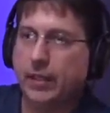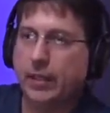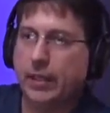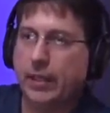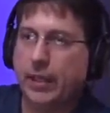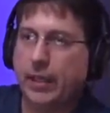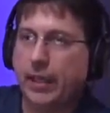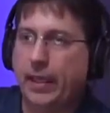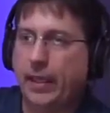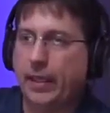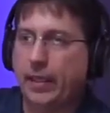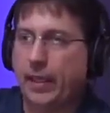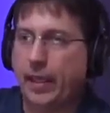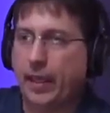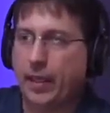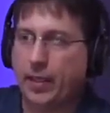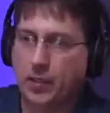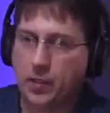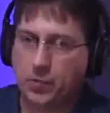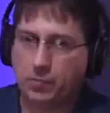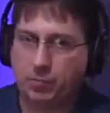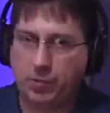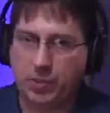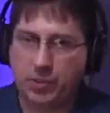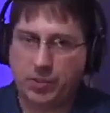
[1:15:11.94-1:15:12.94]
in a
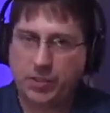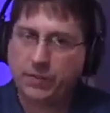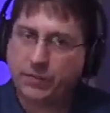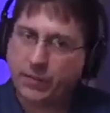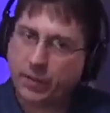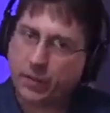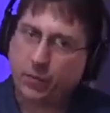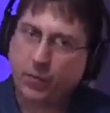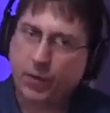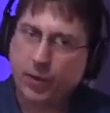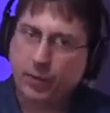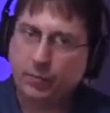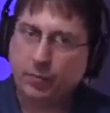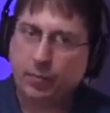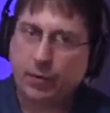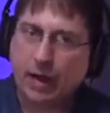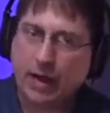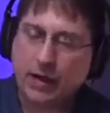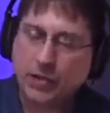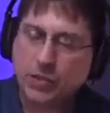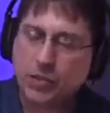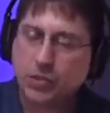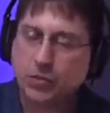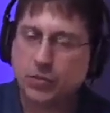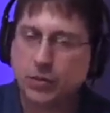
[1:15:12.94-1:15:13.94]
specific web
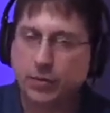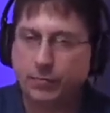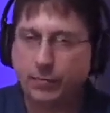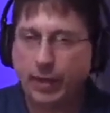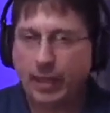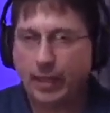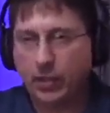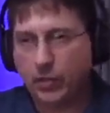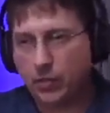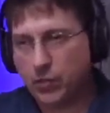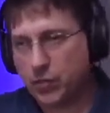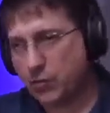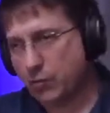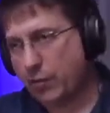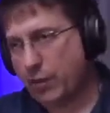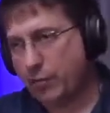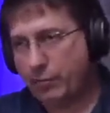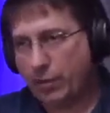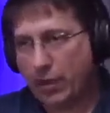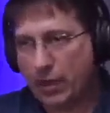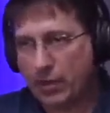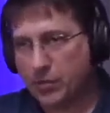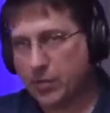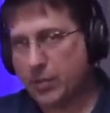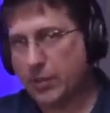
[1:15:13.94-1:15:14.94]
browser. It might use web
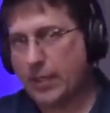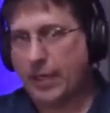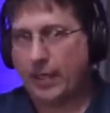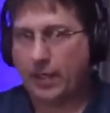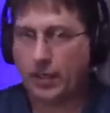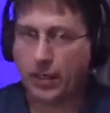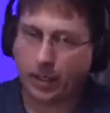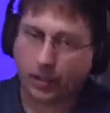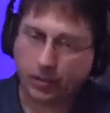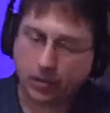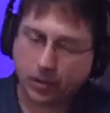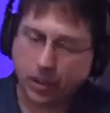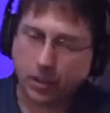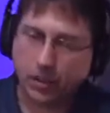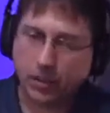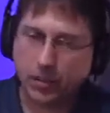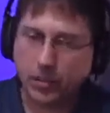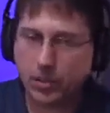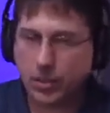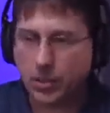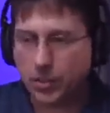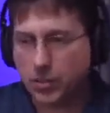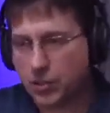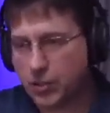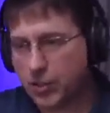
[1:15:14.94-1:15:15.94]
browser-like
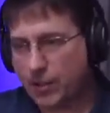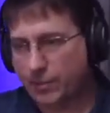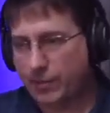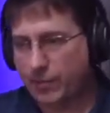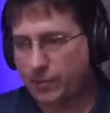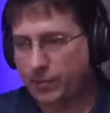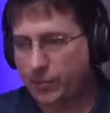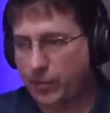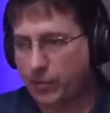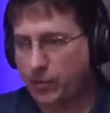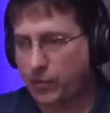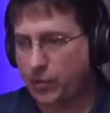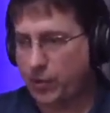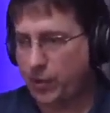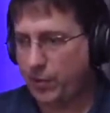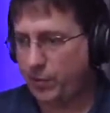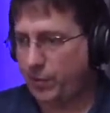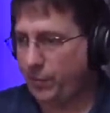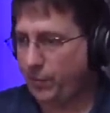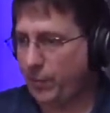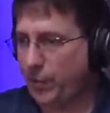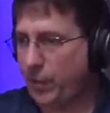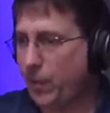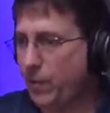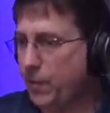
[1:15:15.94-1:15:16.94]
technologies. Some of them do, some of
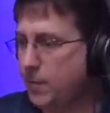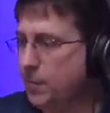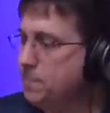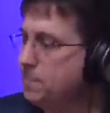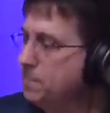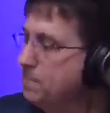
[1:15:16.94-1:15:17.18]
them don't.